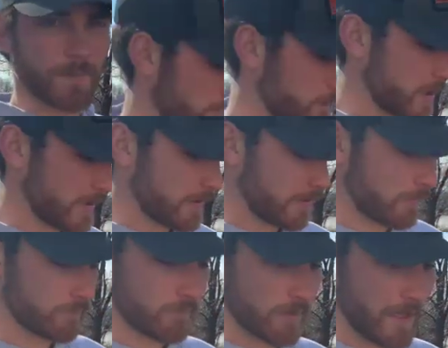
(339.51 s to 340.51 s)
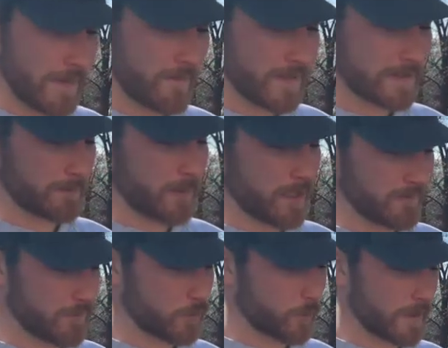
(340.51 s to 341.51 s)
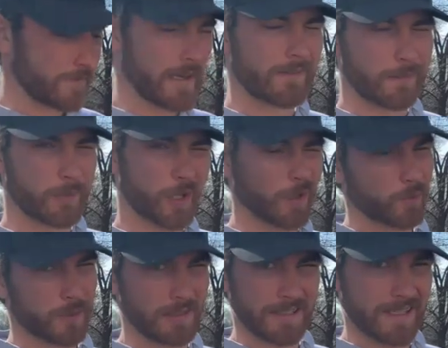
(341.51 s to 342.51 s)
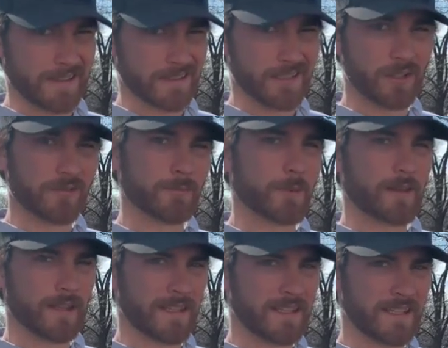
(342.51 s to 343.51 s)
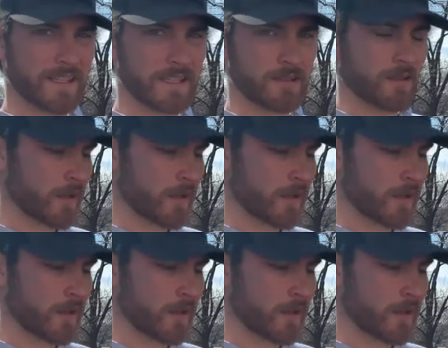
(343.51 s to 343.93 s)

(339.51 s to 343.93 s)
but if it's above 25, I probably wouldn't take the stove in again.